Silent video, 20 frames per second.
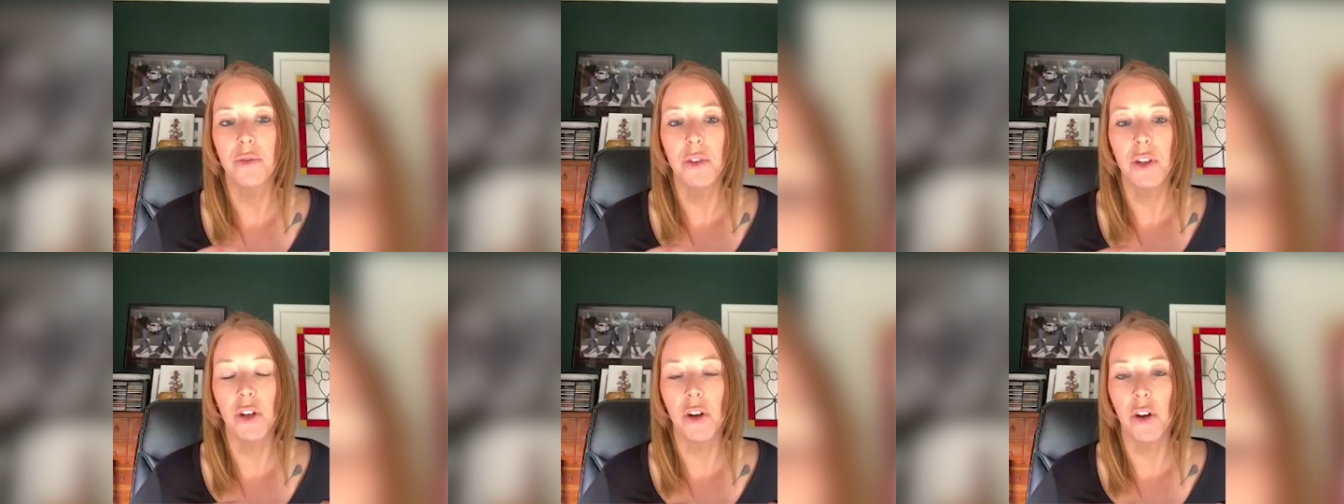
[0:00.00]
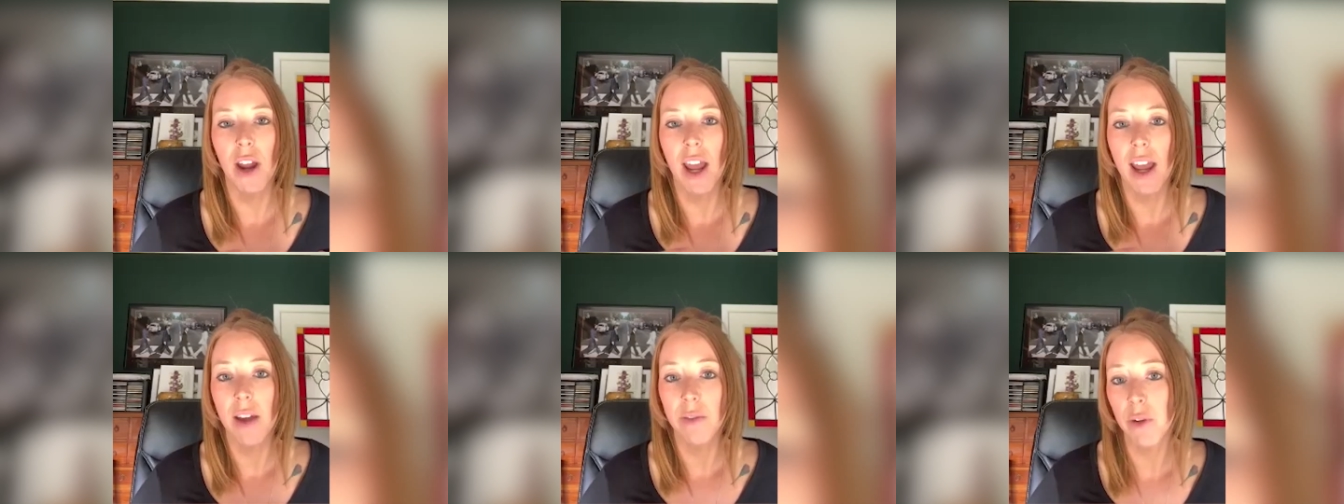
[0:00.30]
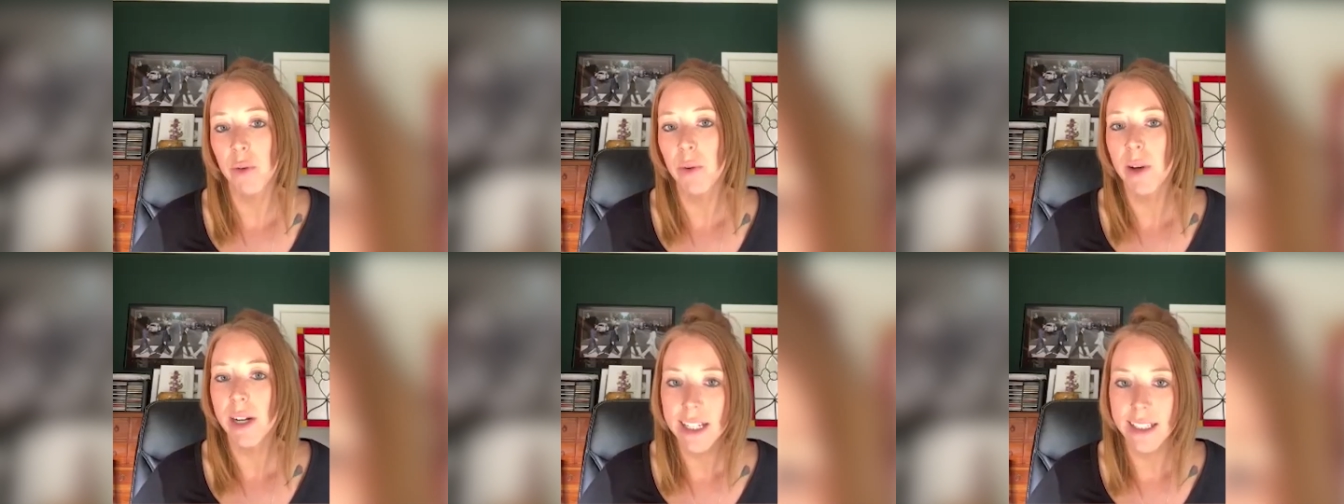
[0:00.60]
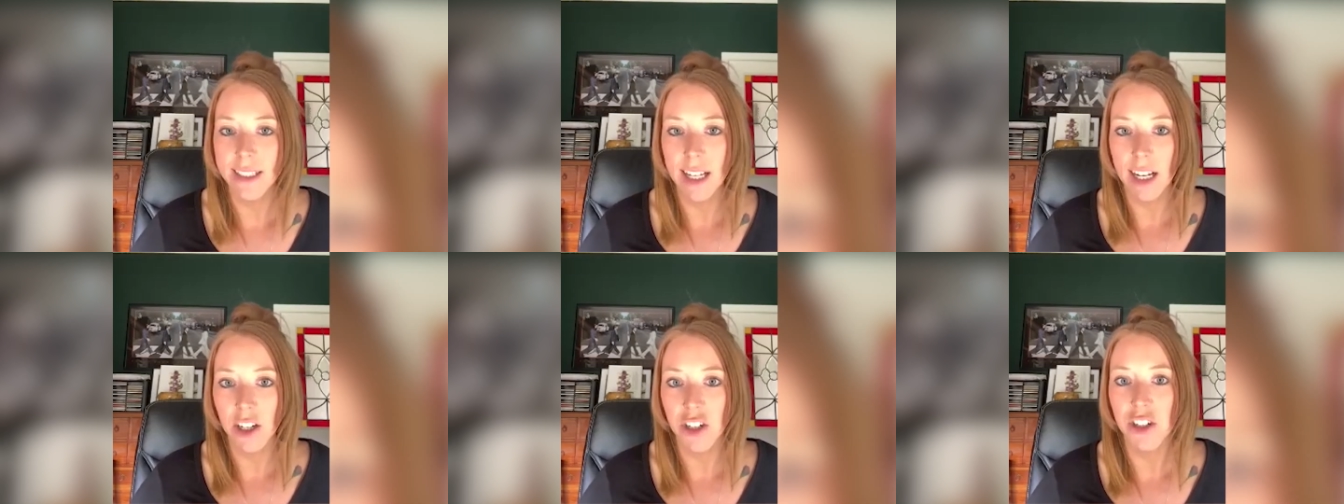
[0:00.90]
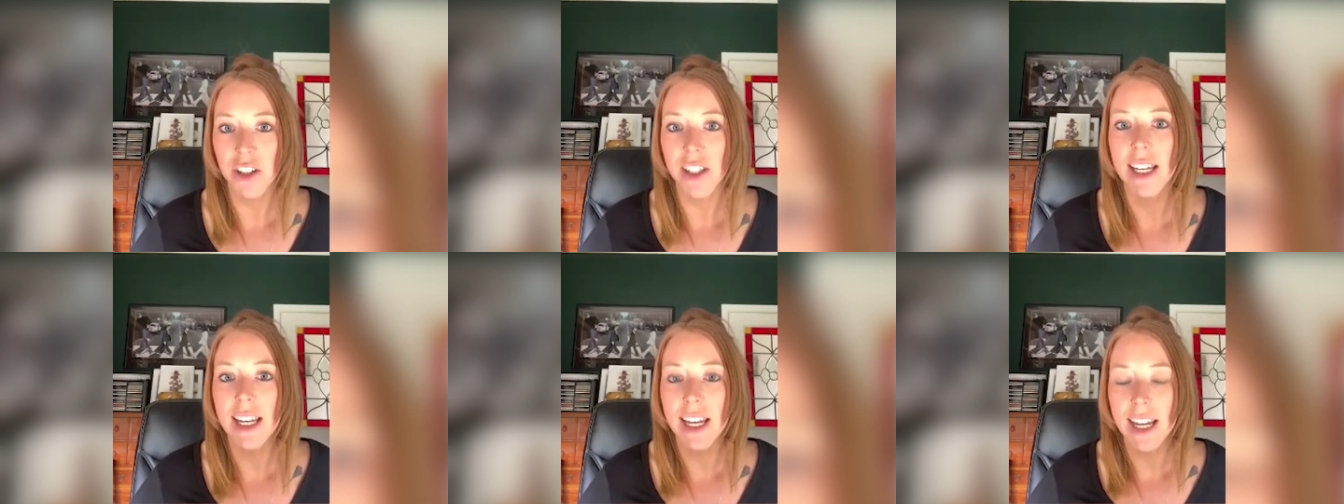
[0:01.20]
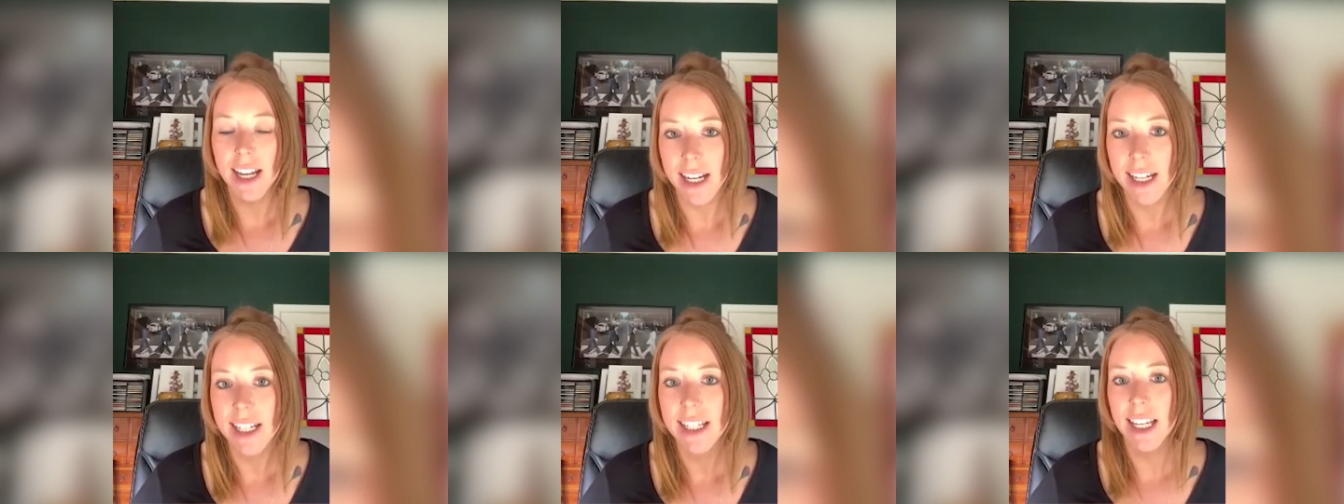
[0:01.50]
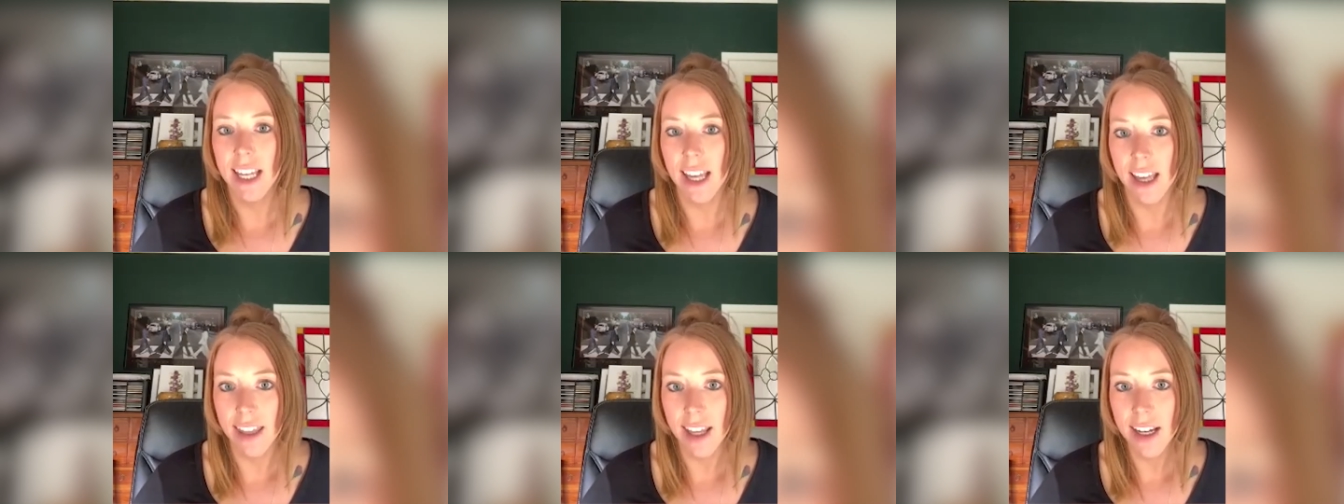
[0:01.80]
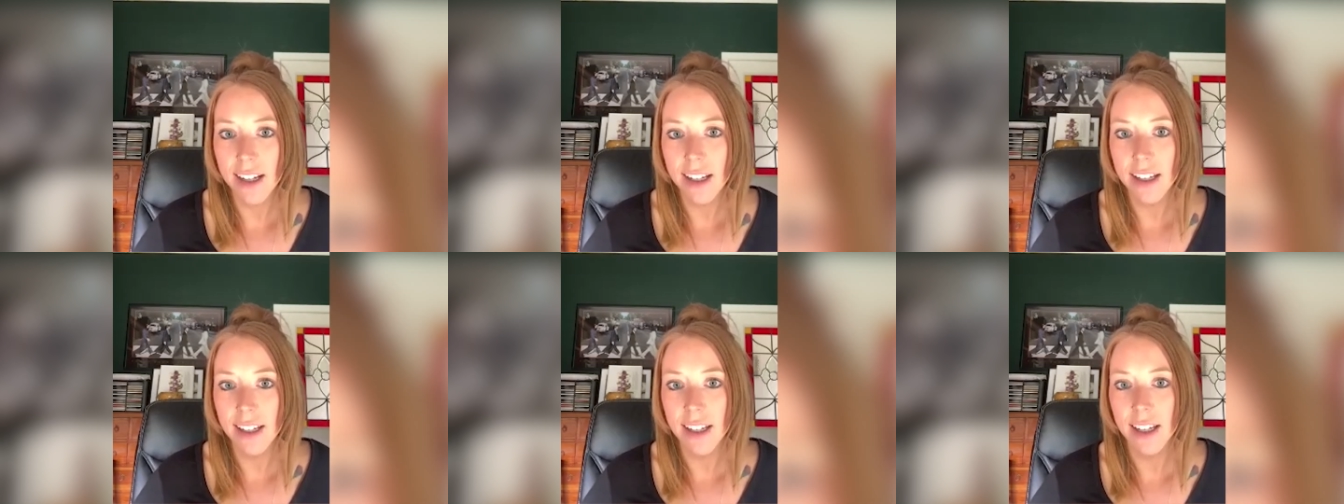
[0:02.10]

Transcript: you know, everyone is actually in it together.